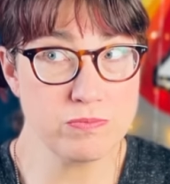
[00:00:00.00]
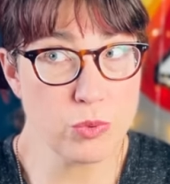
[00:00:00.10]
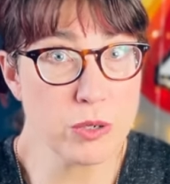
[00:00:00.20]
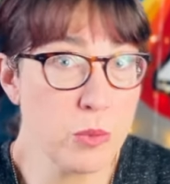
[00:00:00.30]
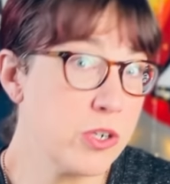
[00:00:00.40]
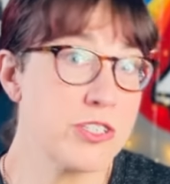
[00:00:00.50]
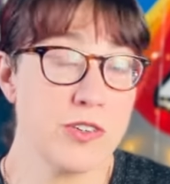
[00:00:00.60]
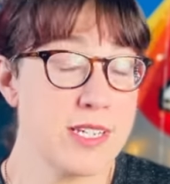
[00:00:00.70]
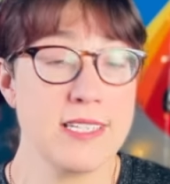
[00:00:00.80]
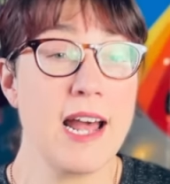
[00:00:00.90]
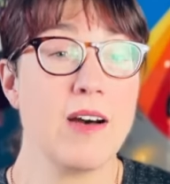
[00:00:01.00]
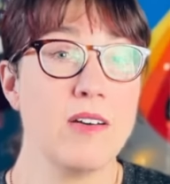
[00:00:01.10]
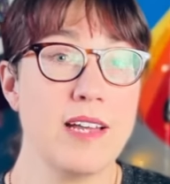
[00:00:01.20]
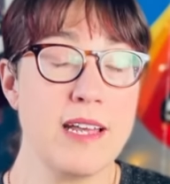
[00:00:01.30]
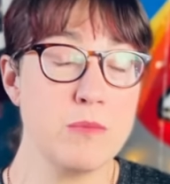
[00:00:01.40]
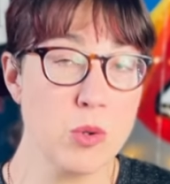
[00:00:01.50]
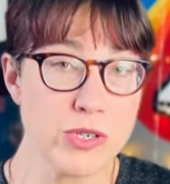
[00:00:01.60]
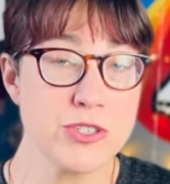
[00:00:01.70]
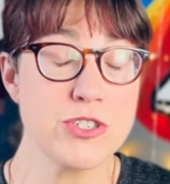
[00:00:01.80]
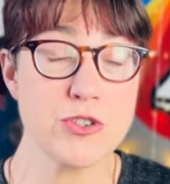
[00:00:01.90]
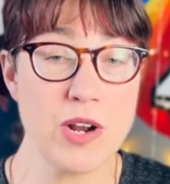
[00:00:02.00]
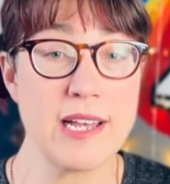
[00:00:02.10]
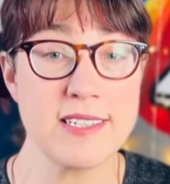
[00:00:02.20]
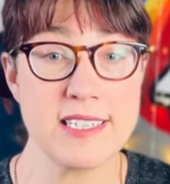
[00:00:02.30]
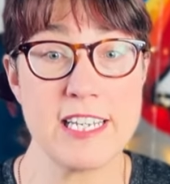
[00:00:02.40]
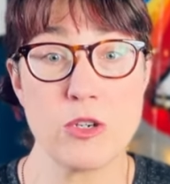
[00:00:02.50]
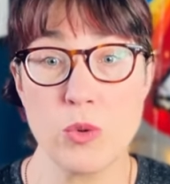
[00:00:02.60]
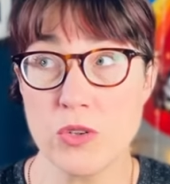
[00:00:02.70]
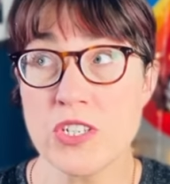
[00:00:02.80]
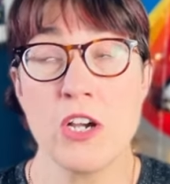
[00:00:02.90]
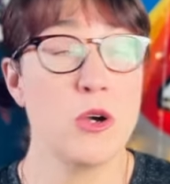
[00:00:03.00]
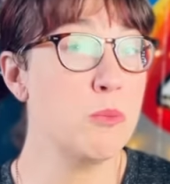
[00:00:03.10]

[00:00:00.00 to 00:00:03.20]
we're more stressed out, and more stress equals